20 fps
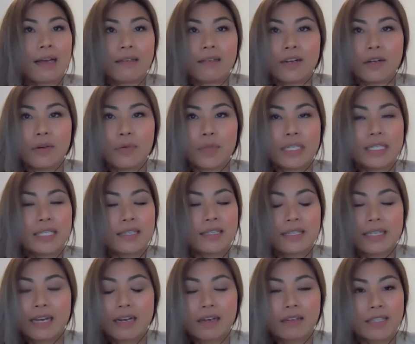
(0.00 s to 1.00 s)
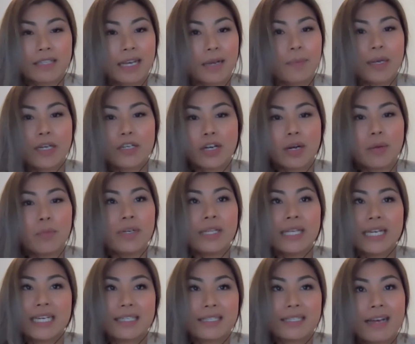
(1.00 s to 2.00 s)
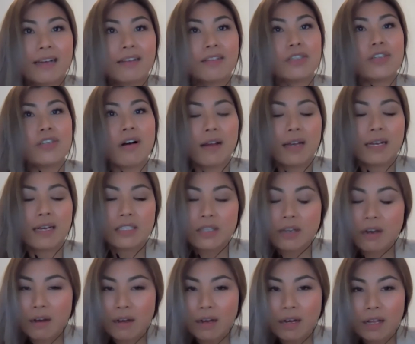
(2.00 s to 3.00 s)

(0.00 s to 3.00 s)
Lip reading: This entails, my job really entails talking to